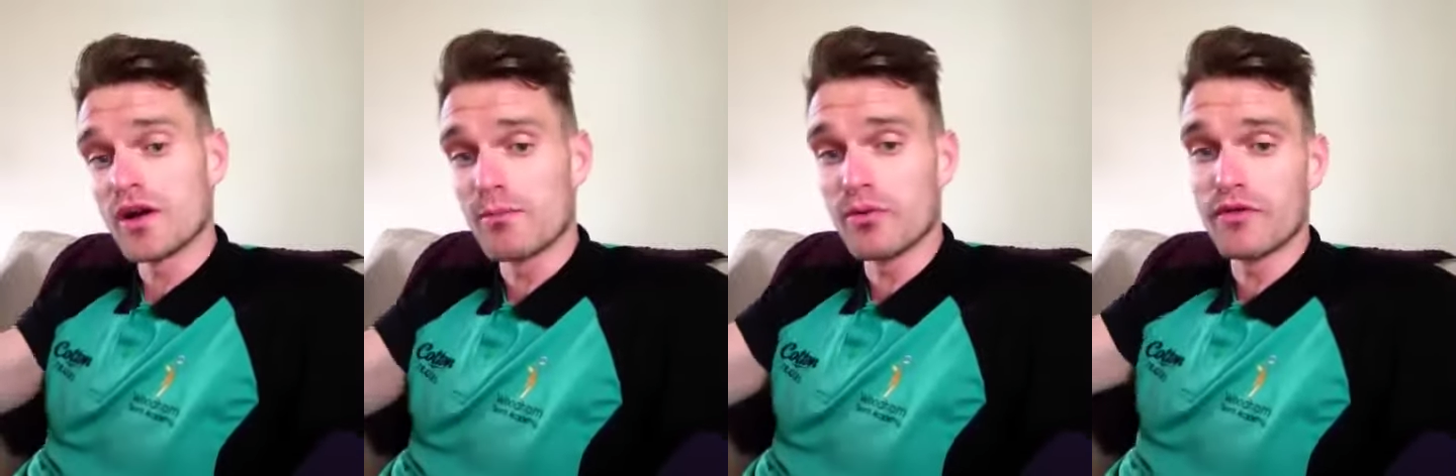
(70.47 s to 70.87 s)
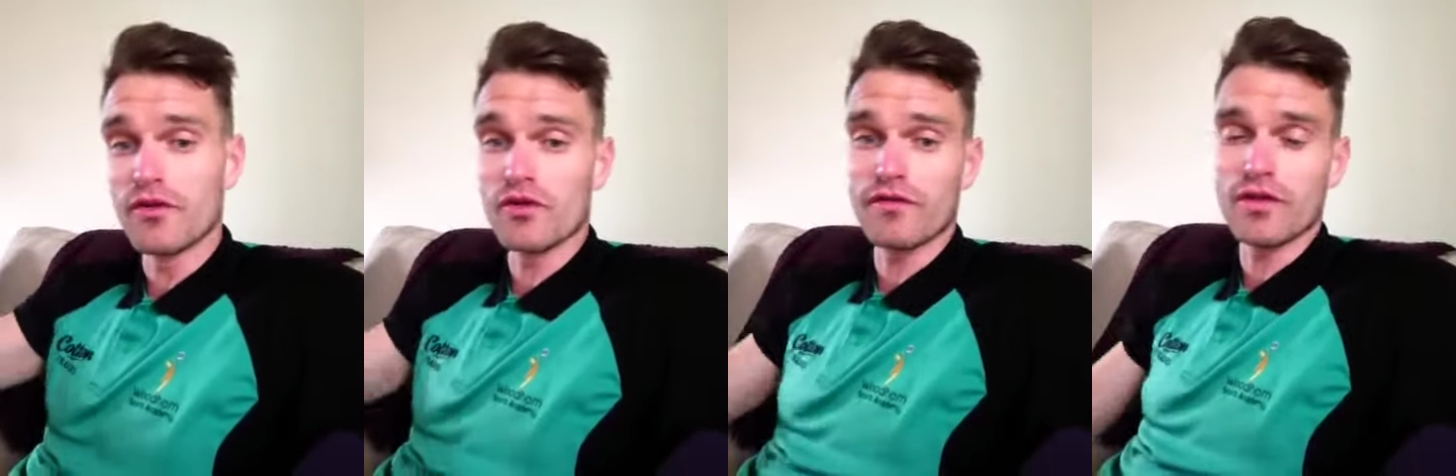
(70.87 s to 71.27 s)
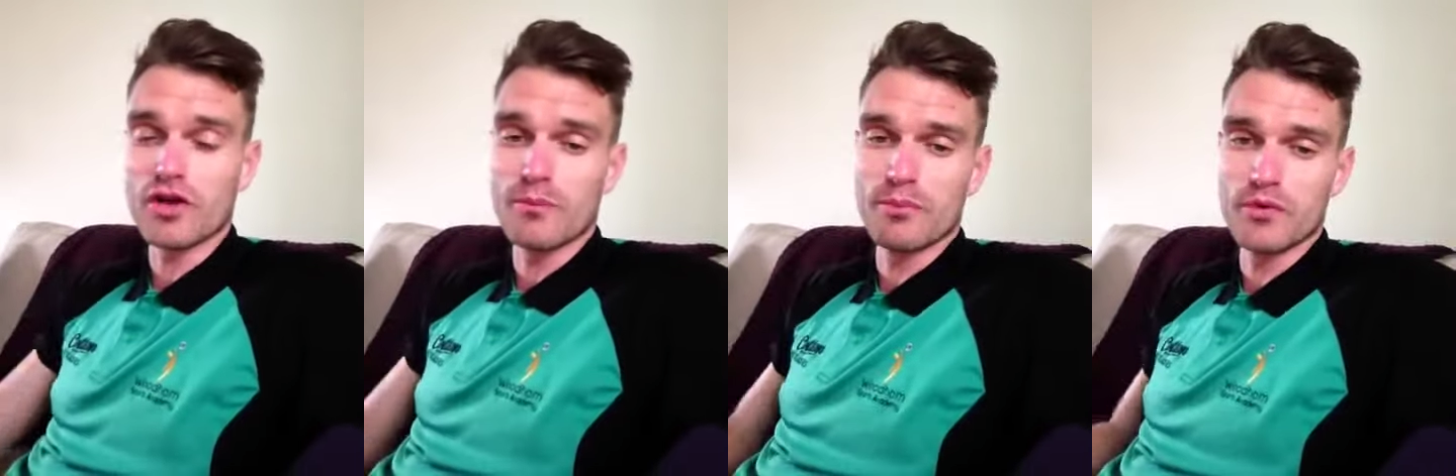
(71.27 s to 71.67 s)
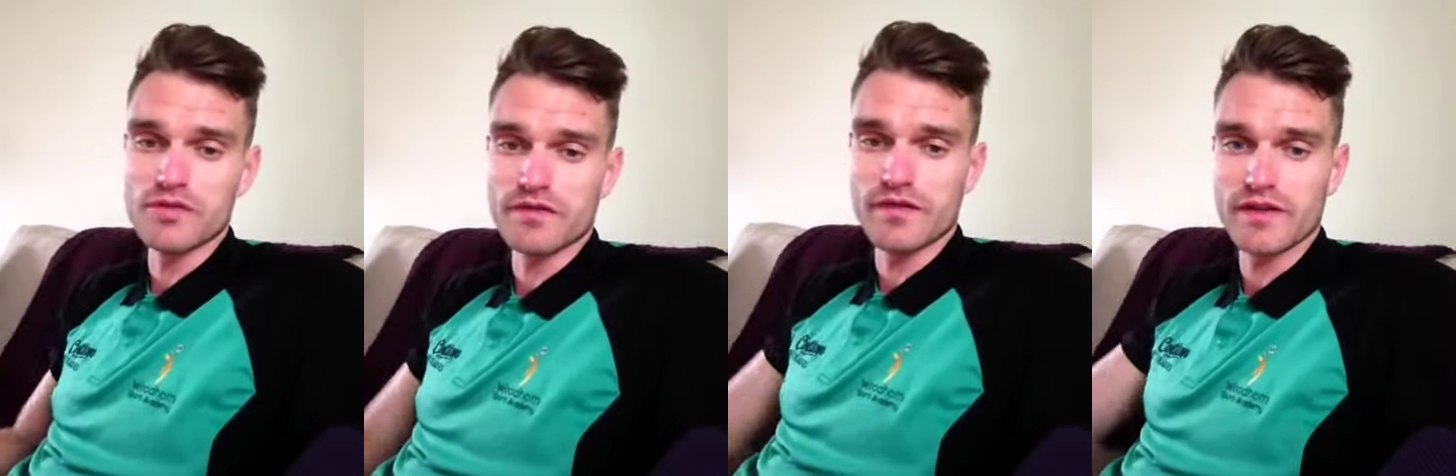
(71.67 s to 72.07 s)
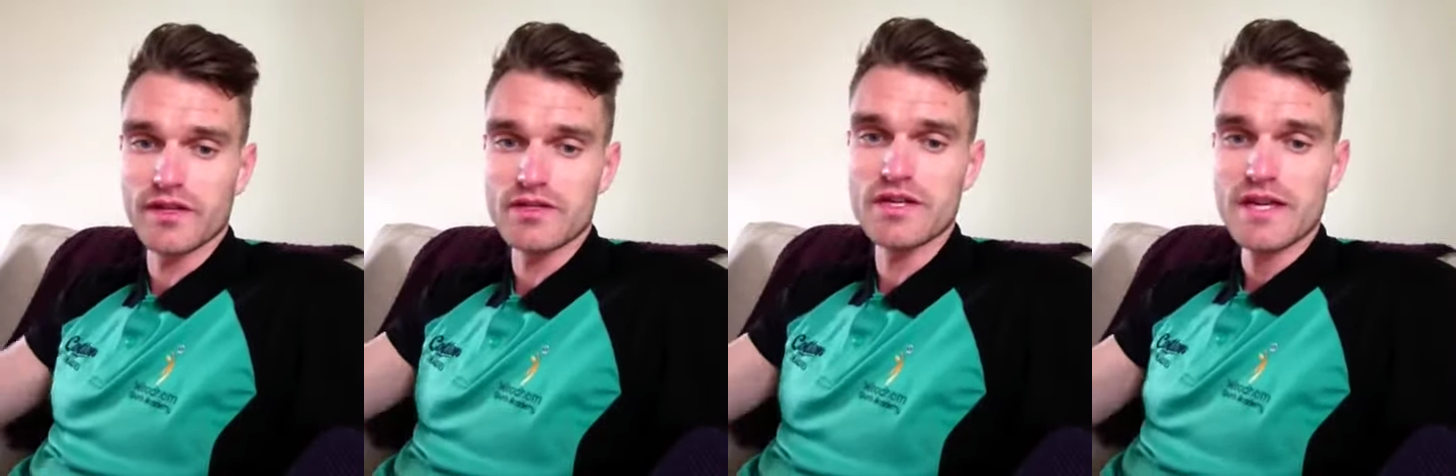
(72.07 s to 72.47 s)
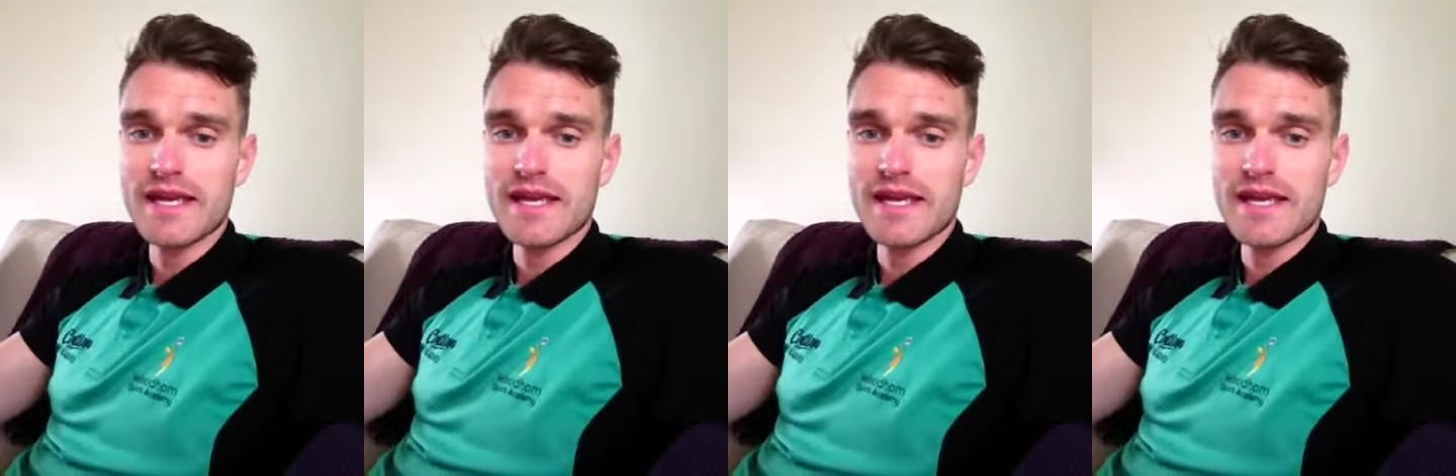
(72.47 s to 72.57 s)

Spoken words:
above for the components of fitness,